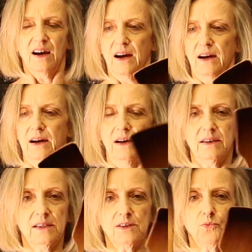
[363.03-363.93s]

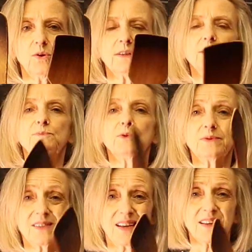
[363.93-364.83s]
So wooden
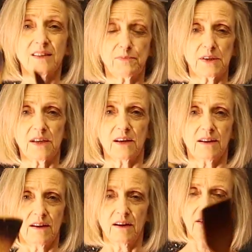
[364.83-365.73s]
spoons tend to be
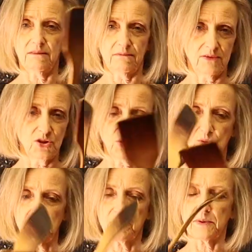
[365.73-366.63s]
shorter